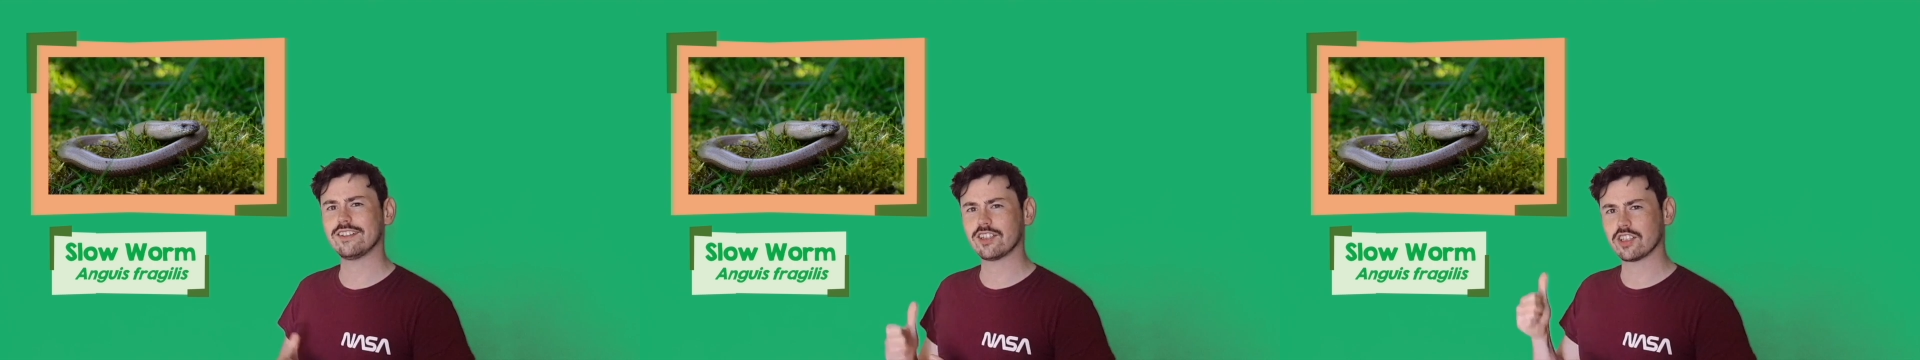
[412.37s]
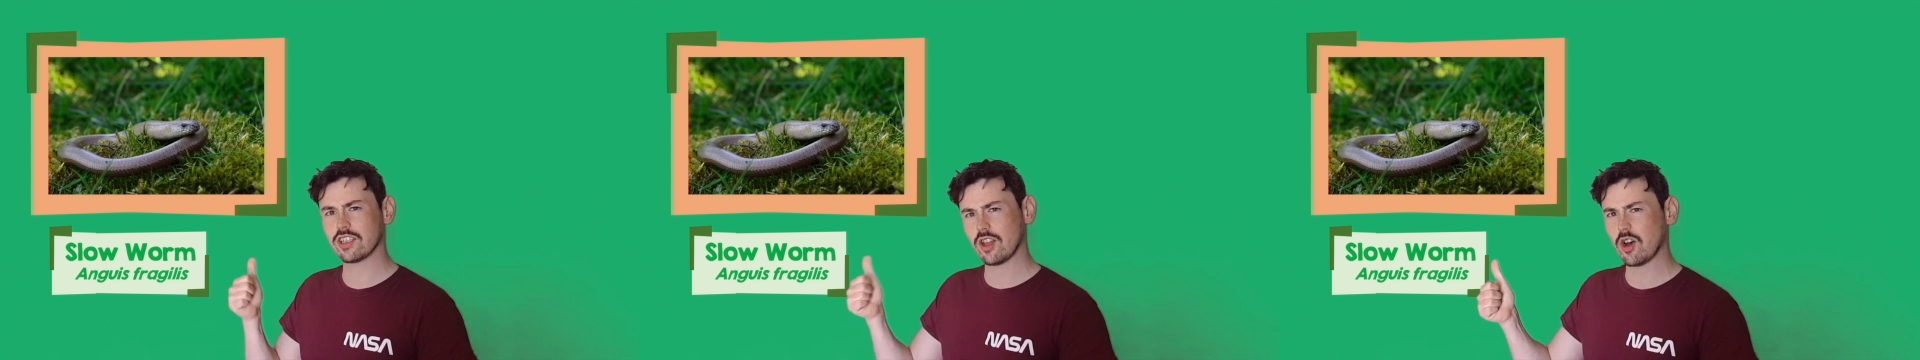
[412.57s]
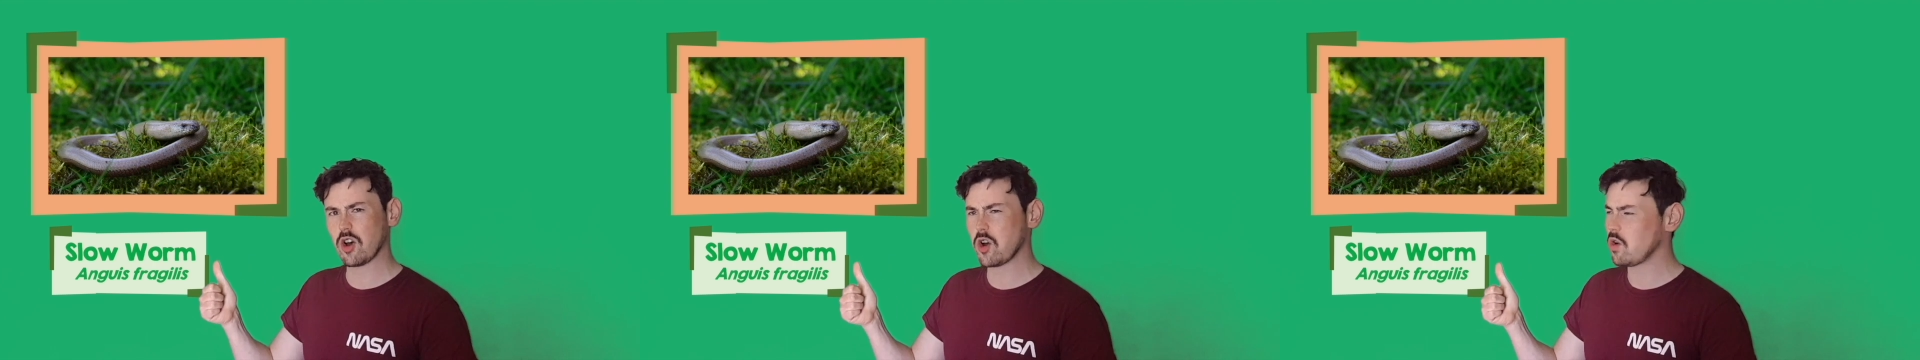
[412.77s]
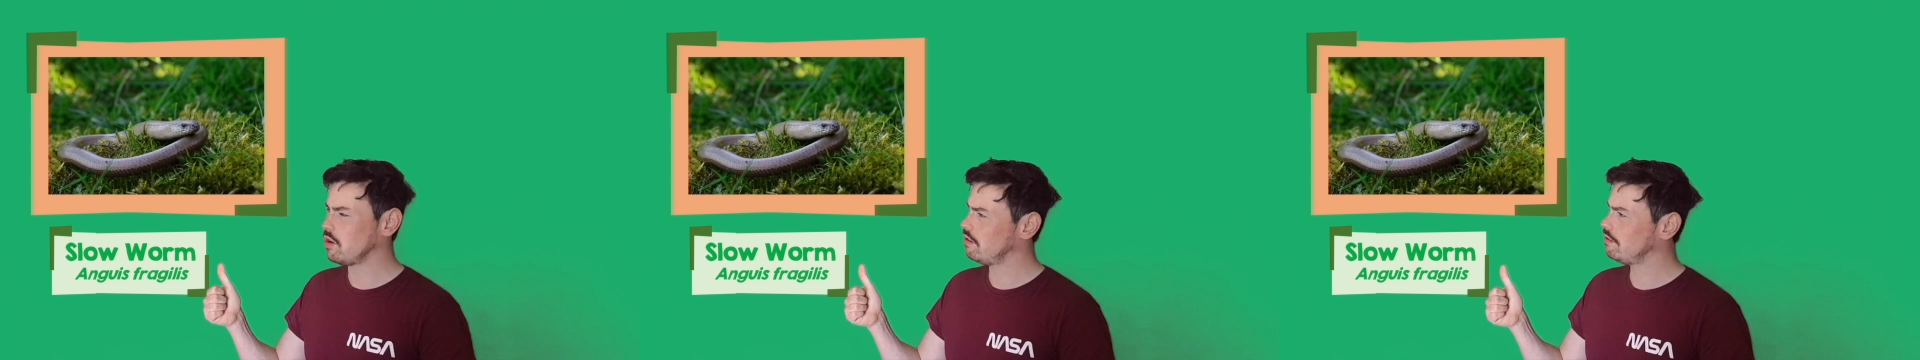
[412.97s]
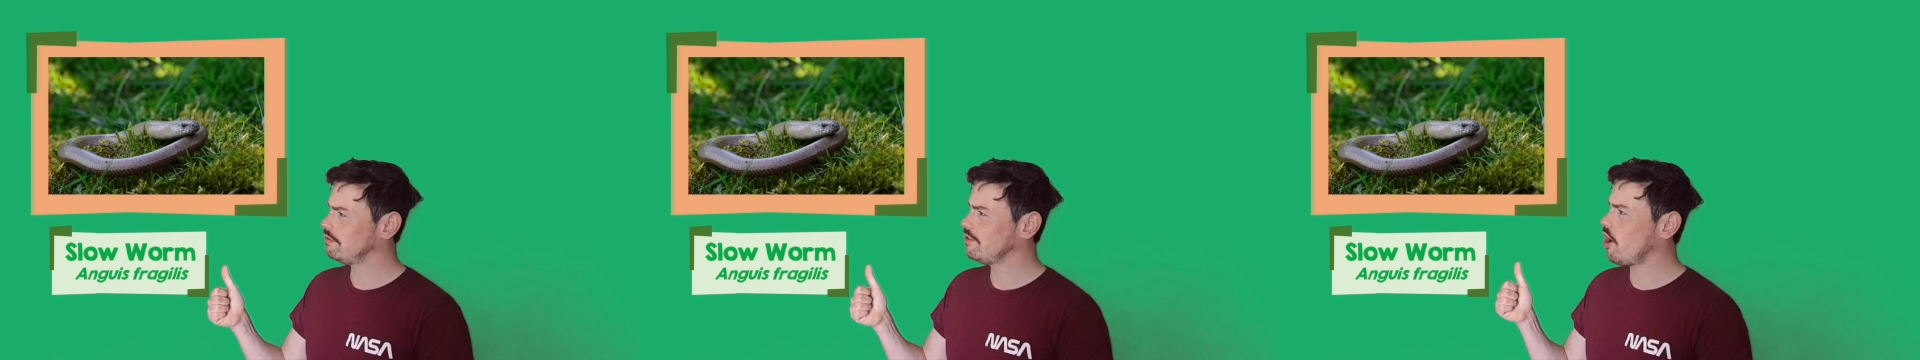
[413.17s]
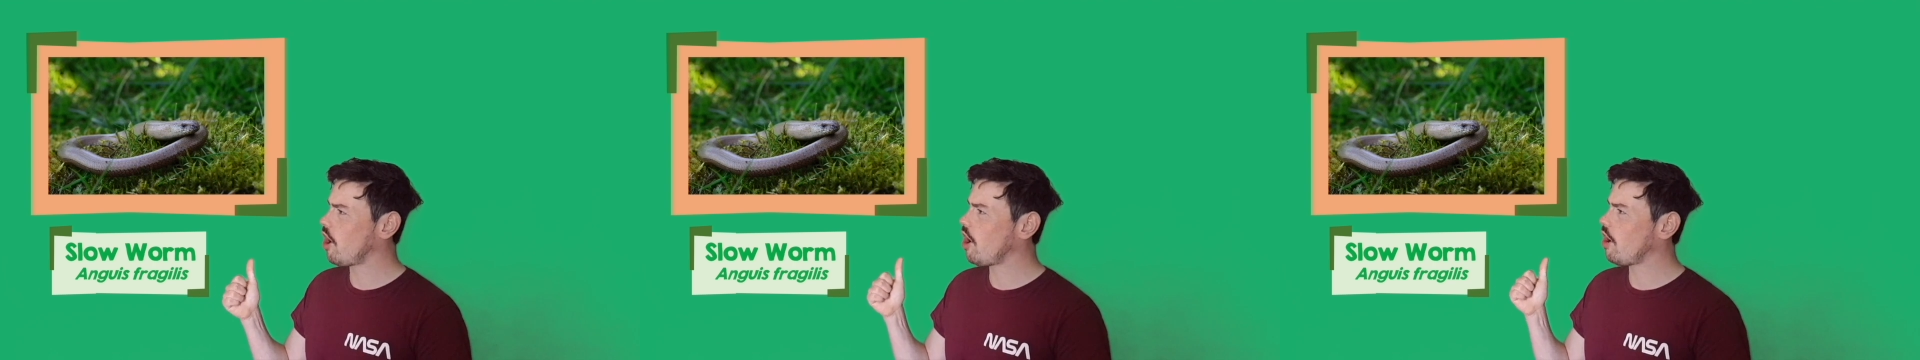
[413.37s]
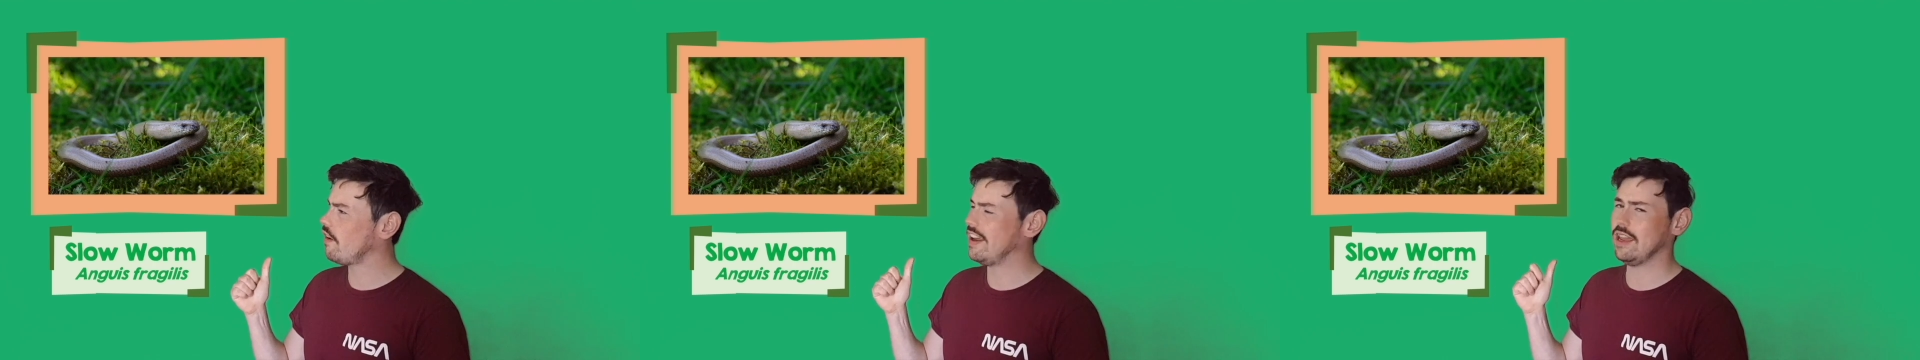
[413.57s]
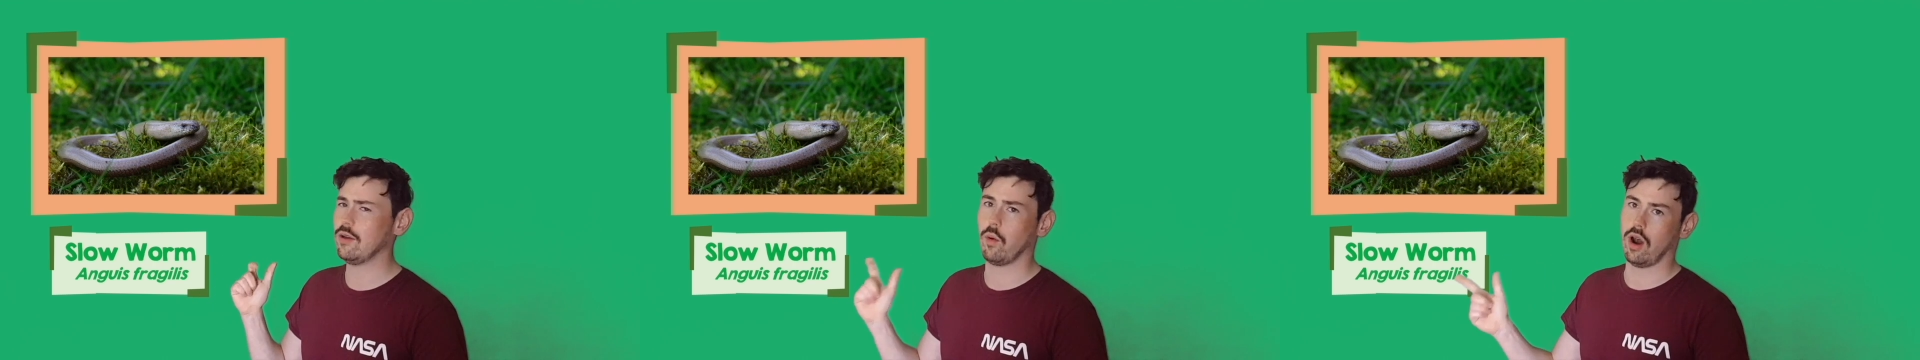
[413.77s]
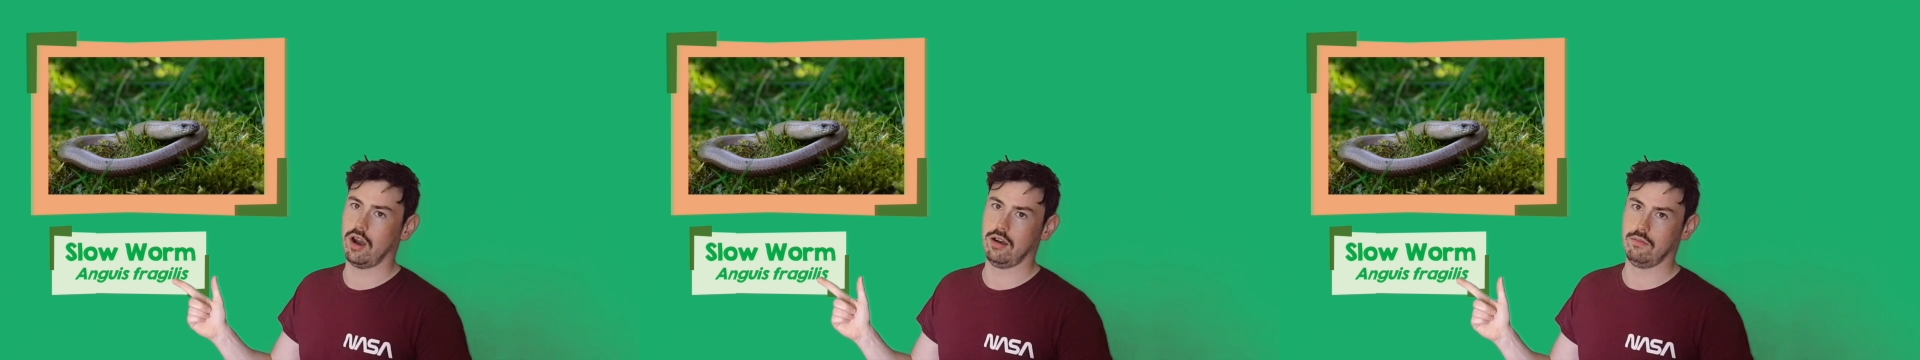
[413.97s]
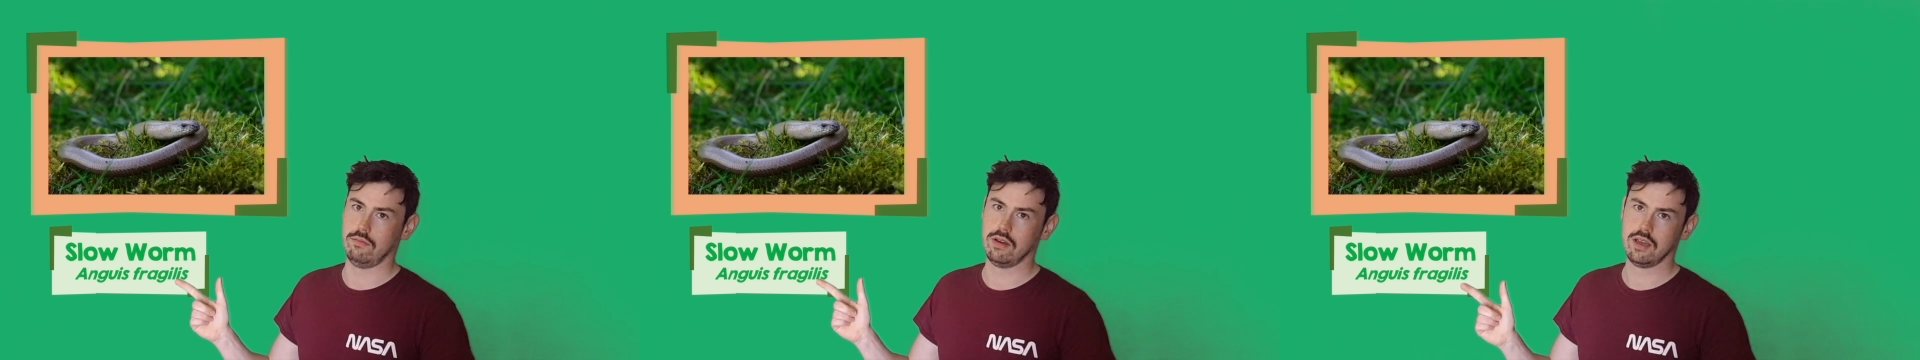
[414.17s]
slow nor a
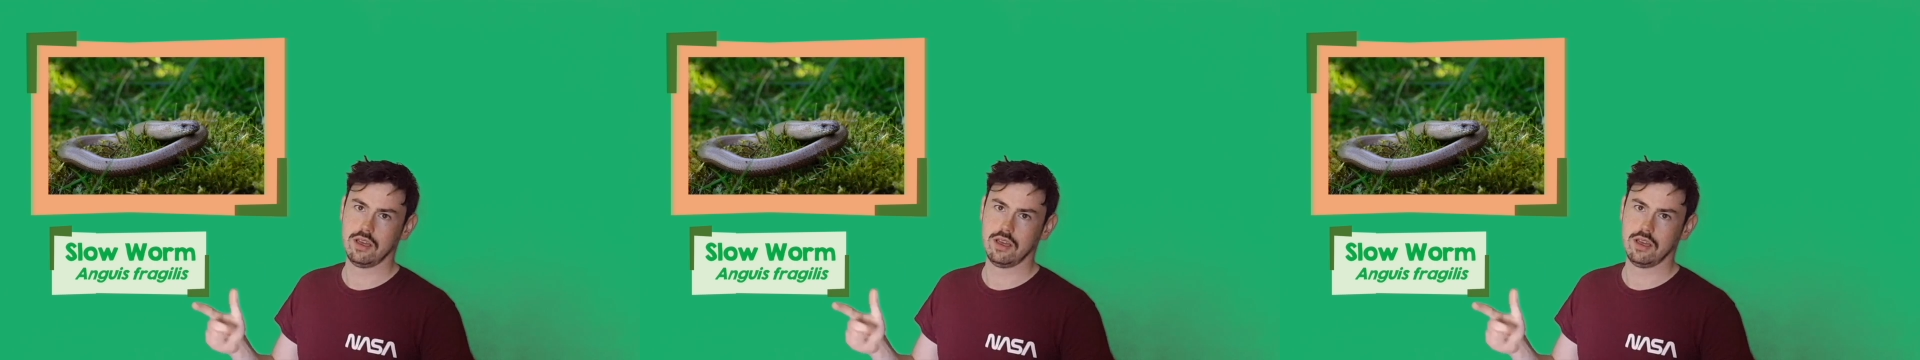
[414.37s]
worm.